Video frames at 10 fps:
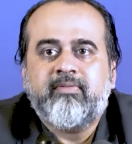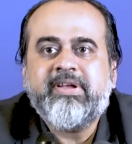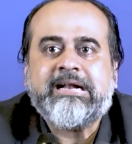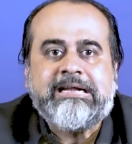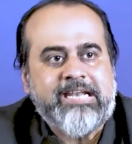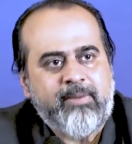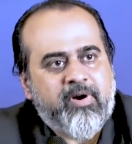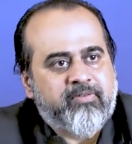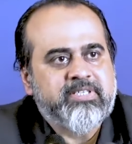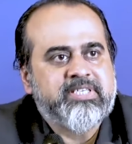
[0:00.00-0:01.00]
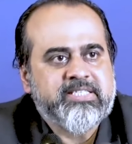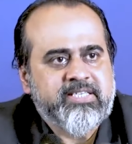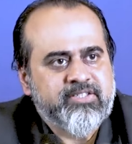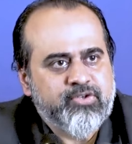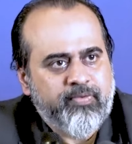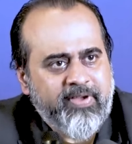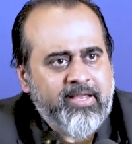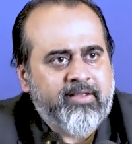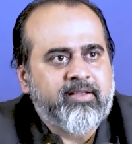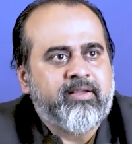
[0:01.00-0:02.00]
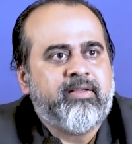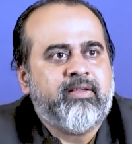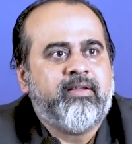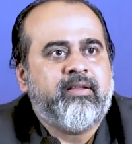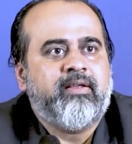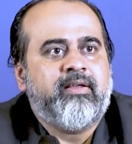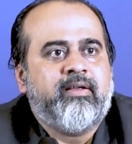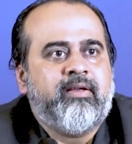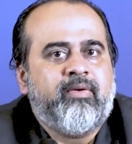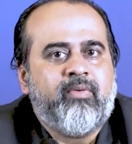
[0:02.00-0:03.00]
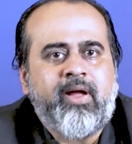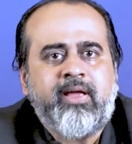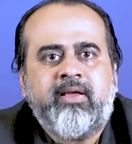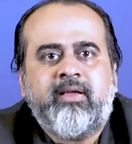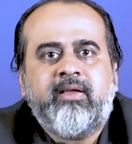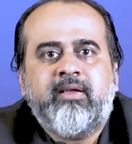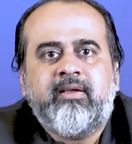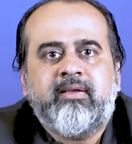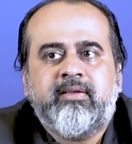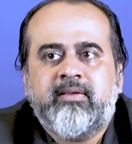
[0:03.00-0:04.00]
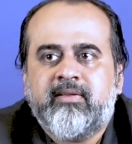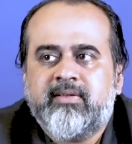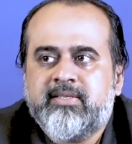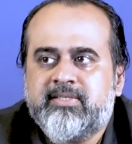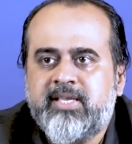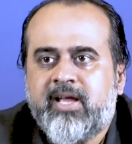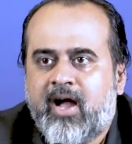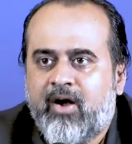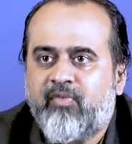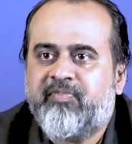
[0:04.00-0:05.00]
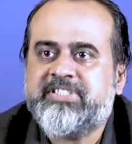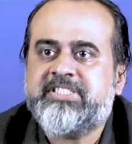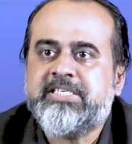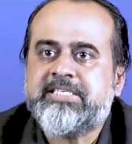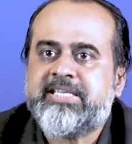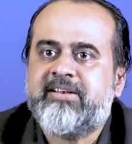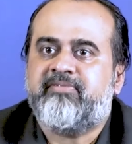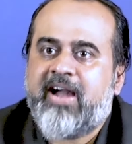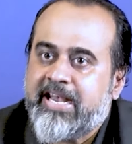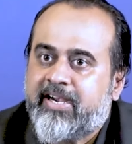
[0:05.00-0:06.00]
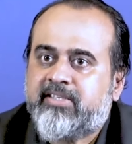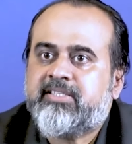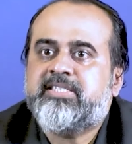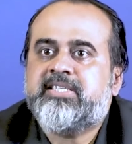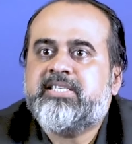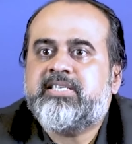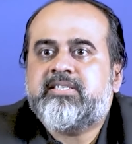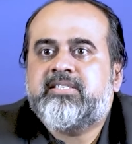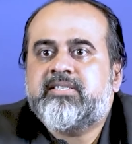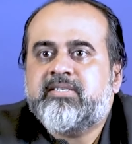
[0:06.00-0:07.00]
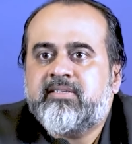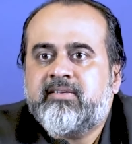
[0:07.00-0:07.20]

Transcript: We condemn our judges, do we? Why? See how vicious and violent the judge is.